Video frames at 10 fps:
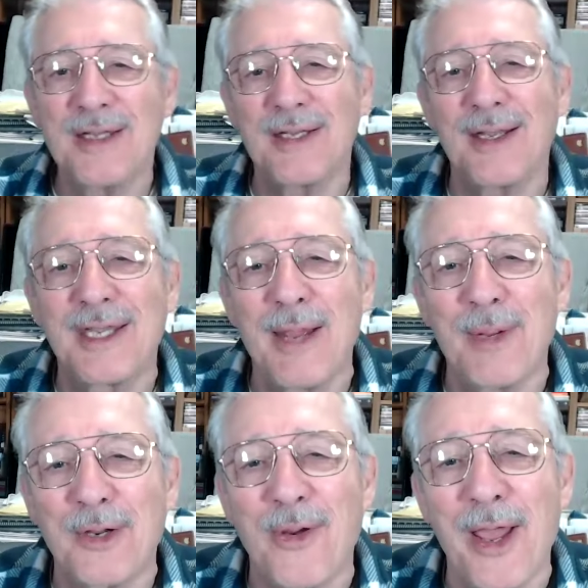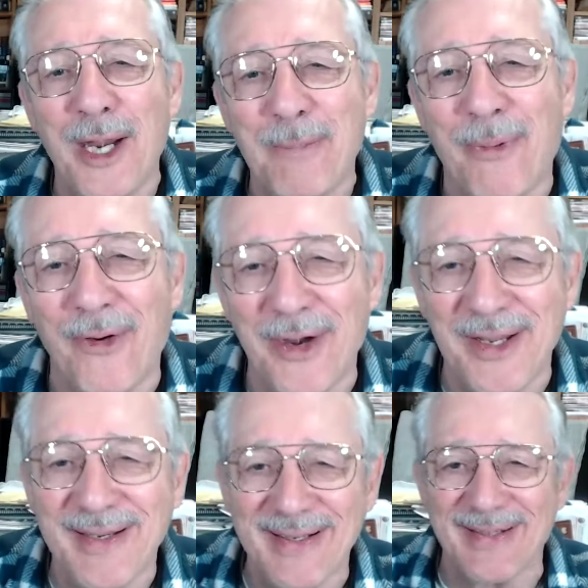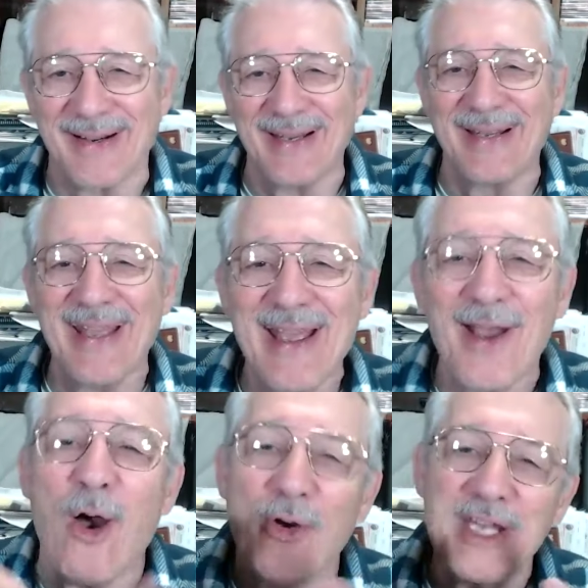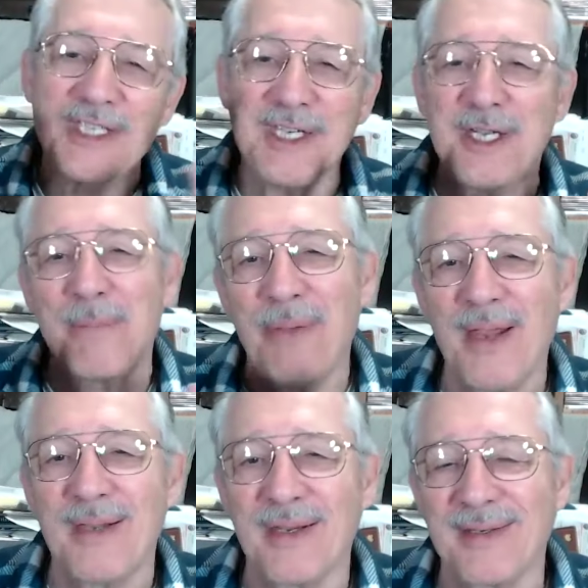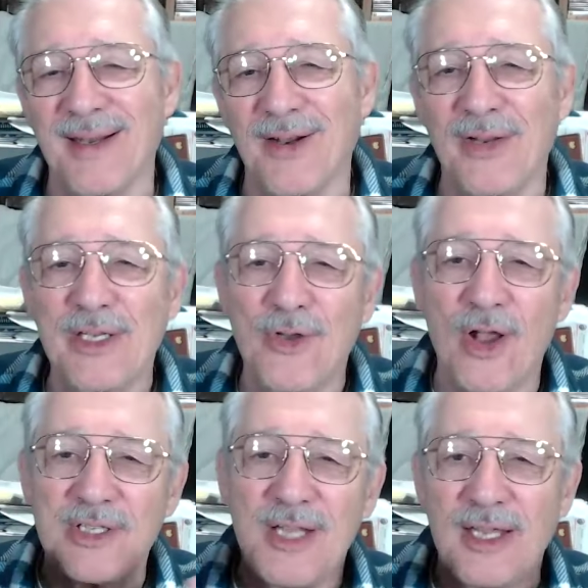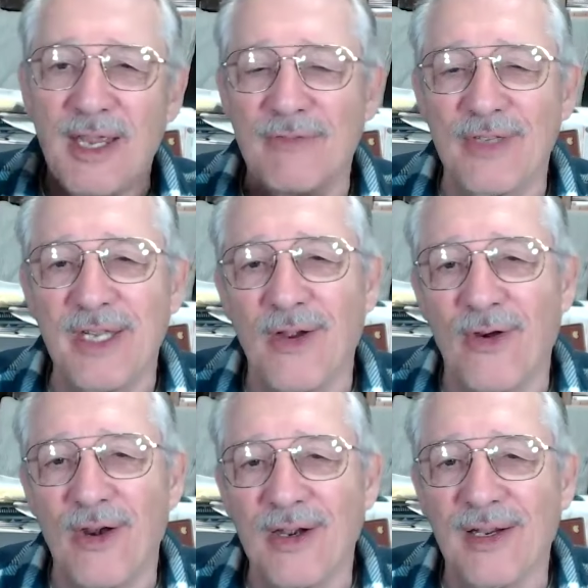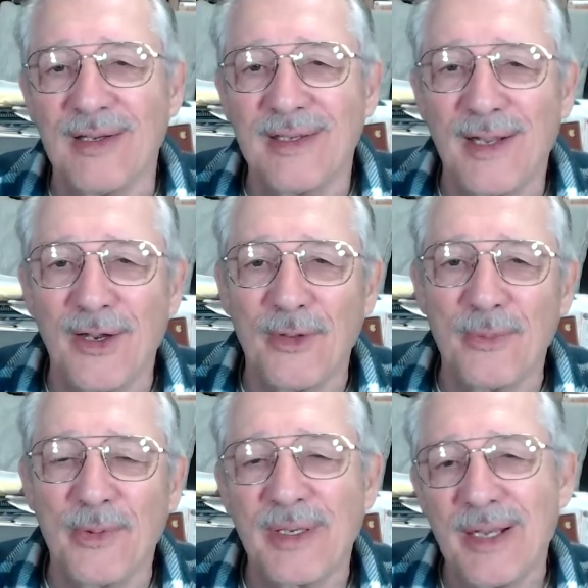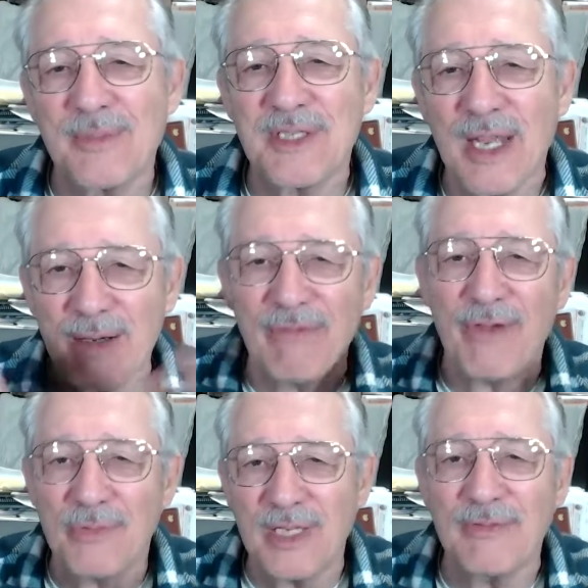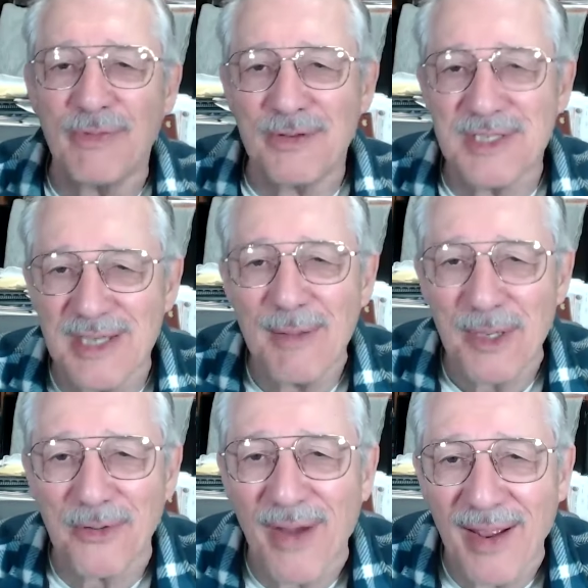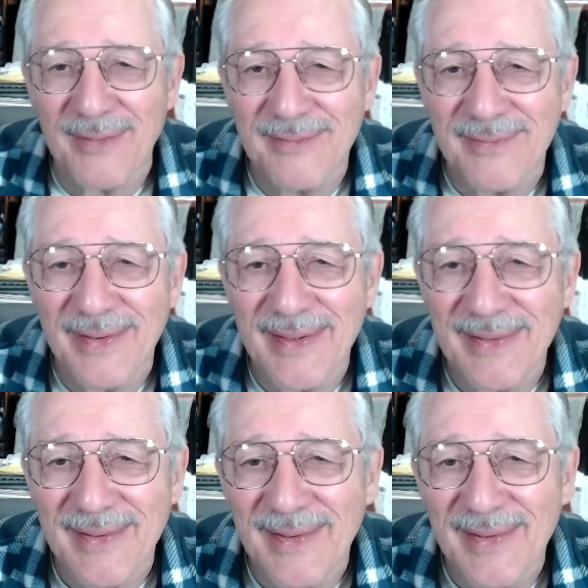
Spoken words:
to the Democratic Party, right? Oh, he's independent. He talks like FDR, when it comes time to vote, he votes Democrat, right?